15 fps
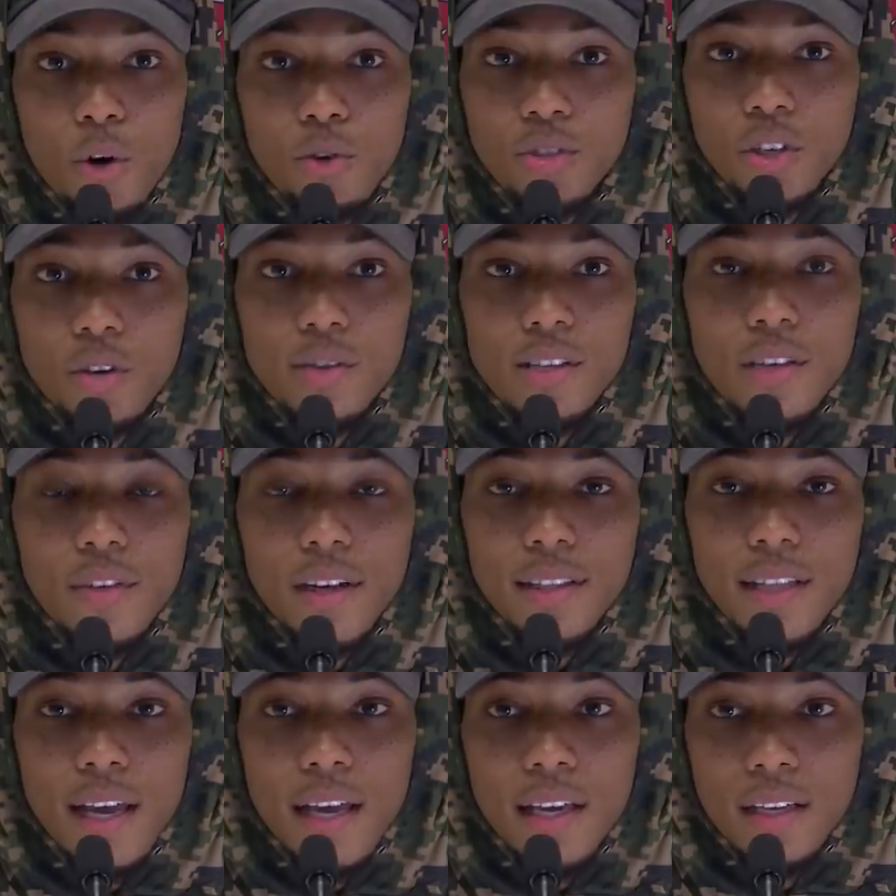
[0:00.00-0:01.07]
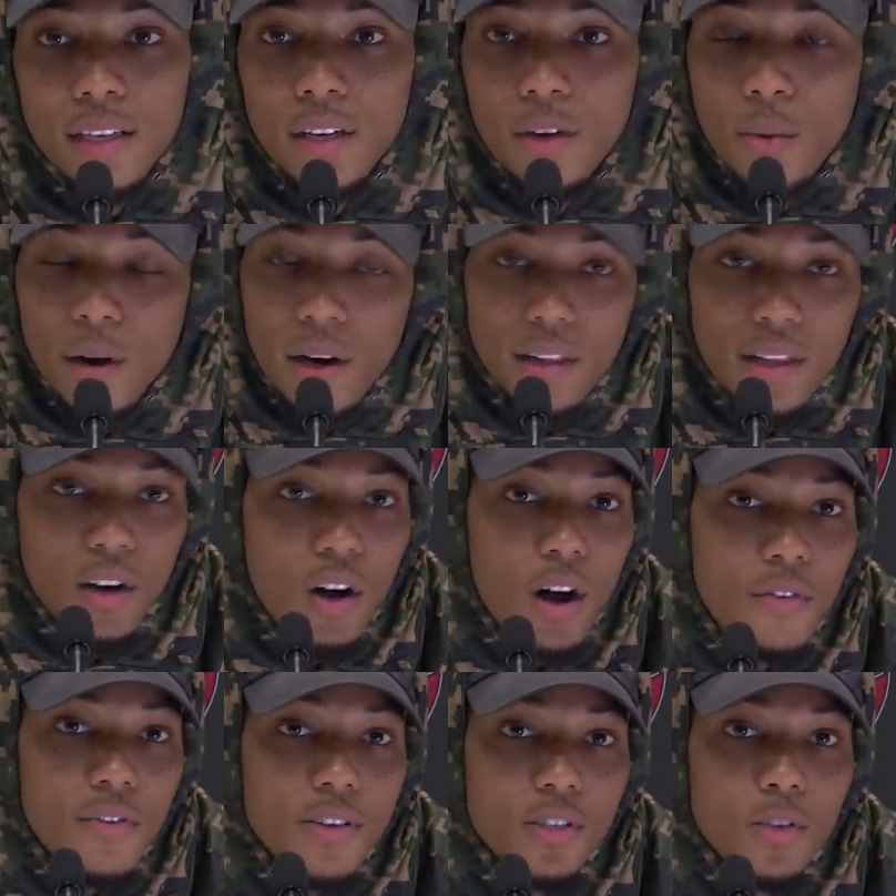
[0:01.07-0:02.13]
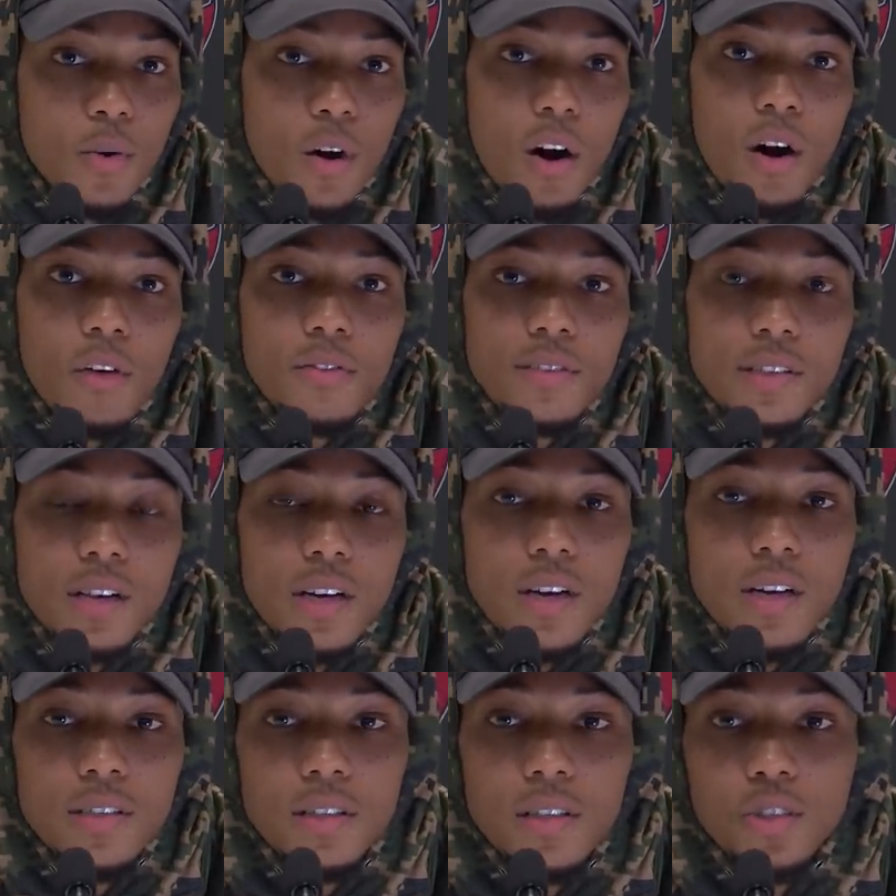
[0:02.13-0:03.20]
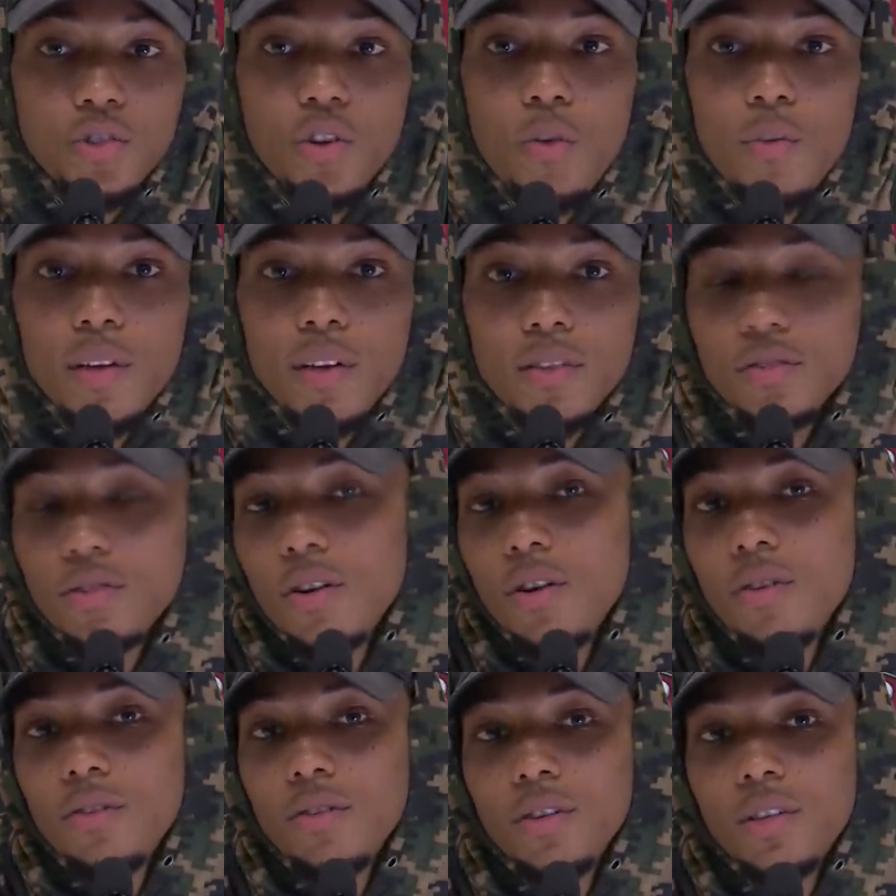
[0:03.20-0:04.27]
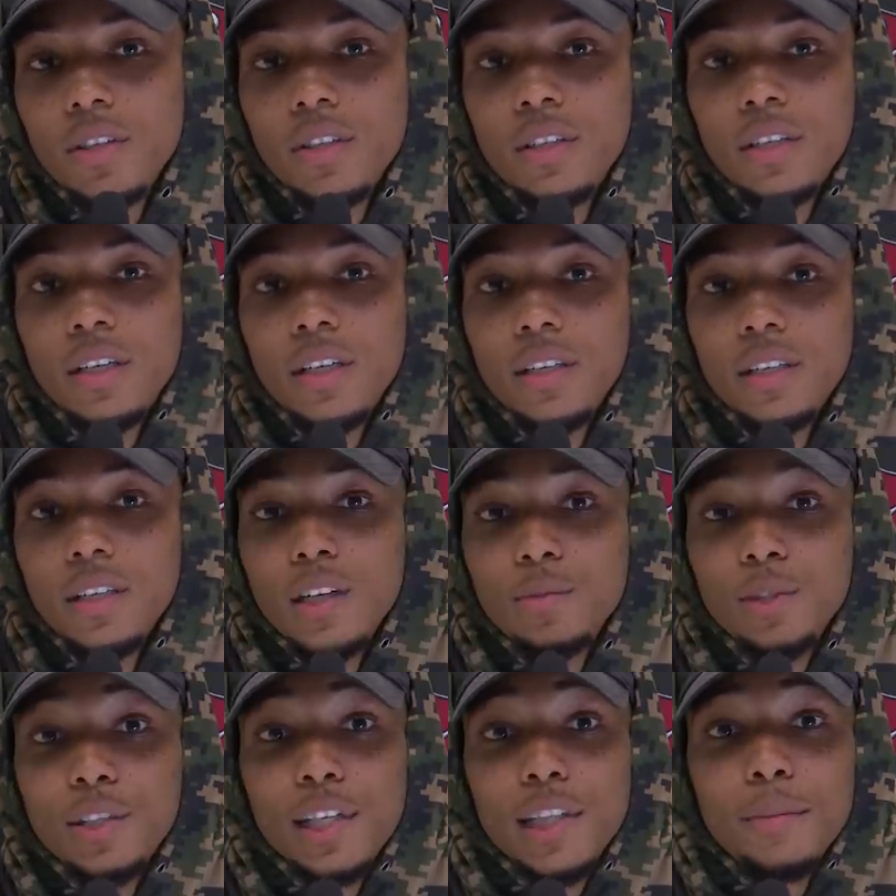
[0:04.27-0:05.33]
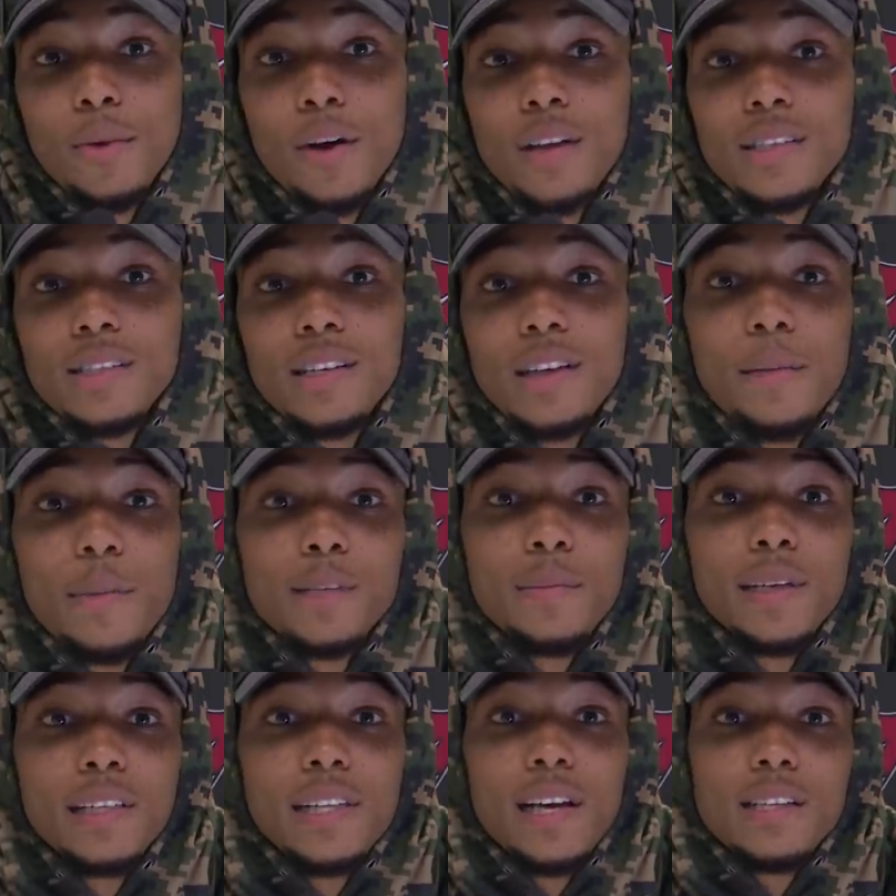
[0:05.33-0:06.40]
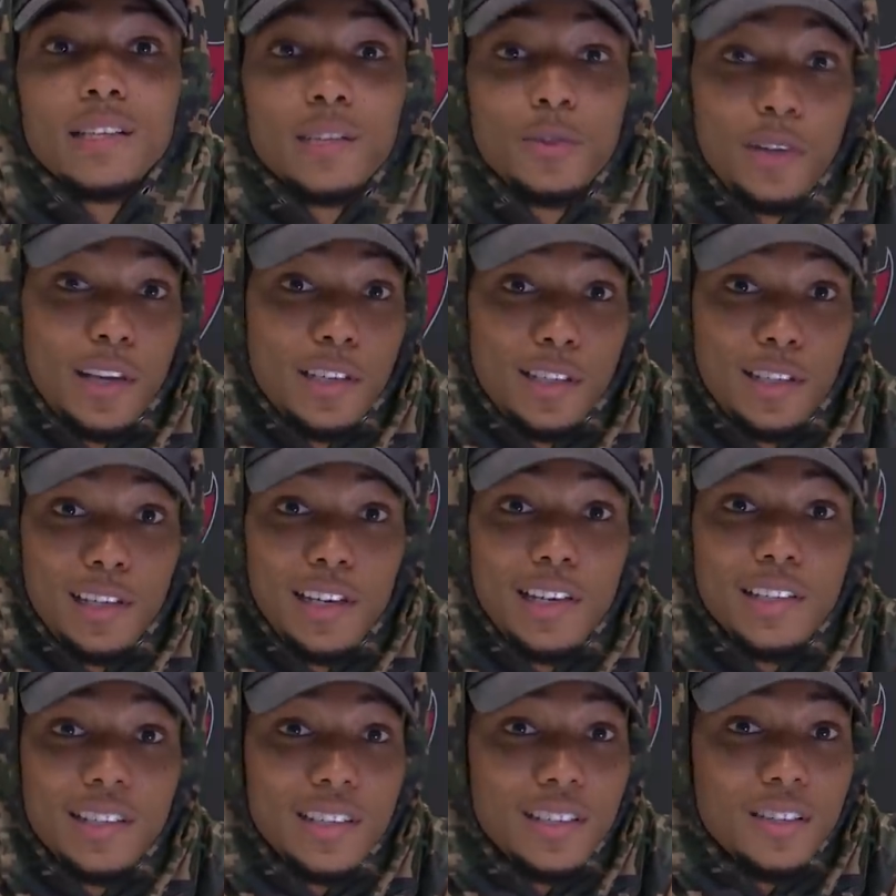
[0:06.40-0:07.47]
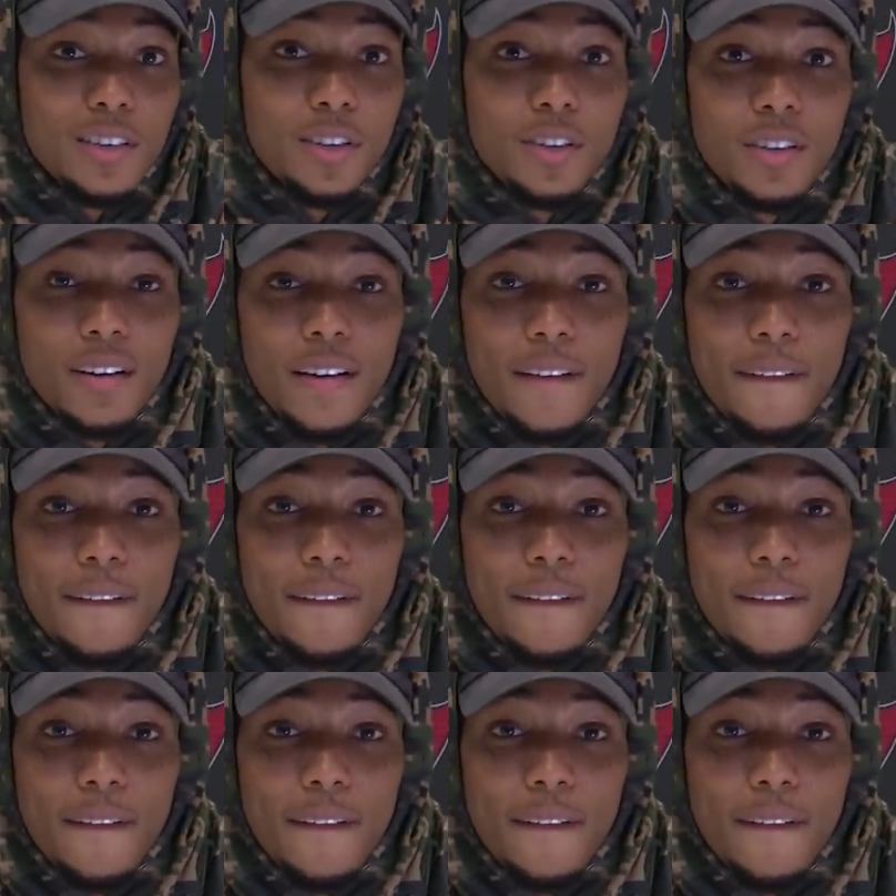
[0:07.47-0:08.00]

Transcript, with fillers: Rojo and stuff like that, we're going to let our offense do what our offense does, control we control, and um, just get the ball to him as many times as he, as he needs it. So.